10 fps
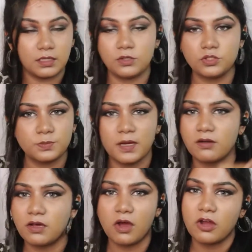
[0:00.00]
loose
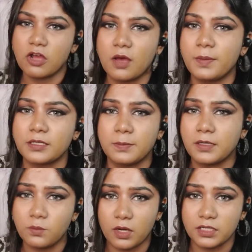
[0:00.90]
powder or compact
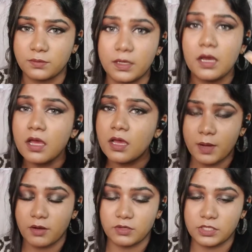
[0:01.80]
powder, whatever
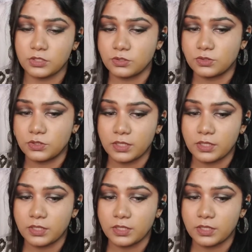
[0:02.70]
powder you use.